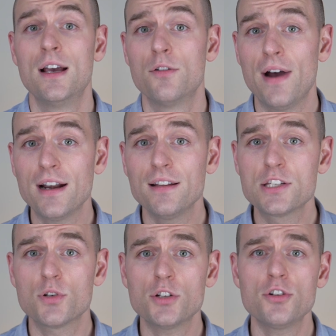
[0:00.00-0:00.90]
Finally,
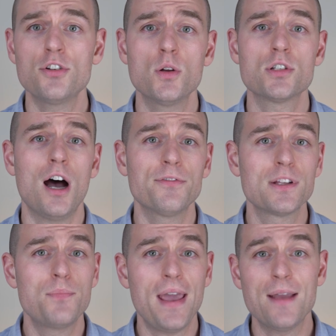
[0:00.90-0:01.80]
structured notes
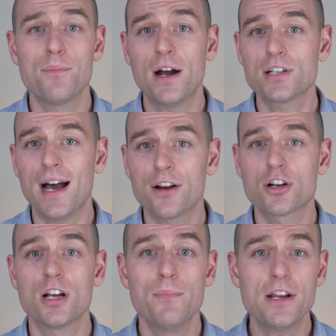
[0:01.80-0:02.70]
often pay much higher
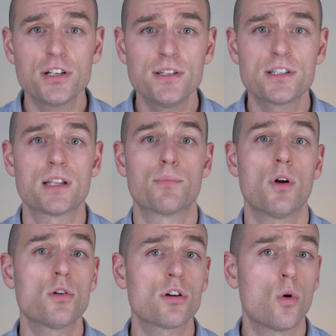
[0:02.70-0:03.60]
commissions to the
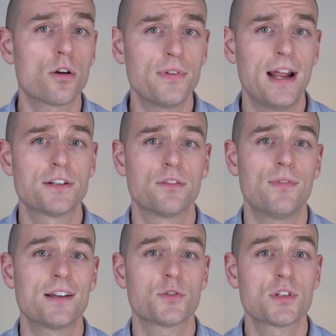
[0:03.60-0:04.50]
broker or financial
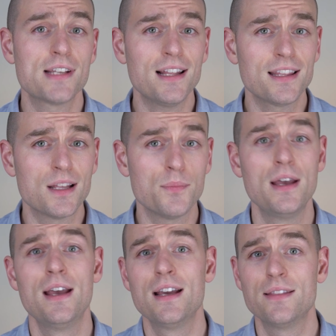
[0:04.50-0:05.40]
advisor selling them
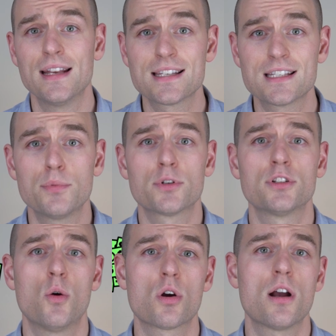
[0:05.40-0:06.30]
than a simpler,
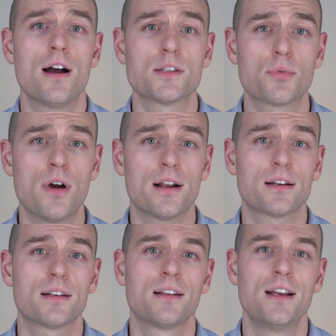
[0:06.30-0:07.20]
lower-cost product.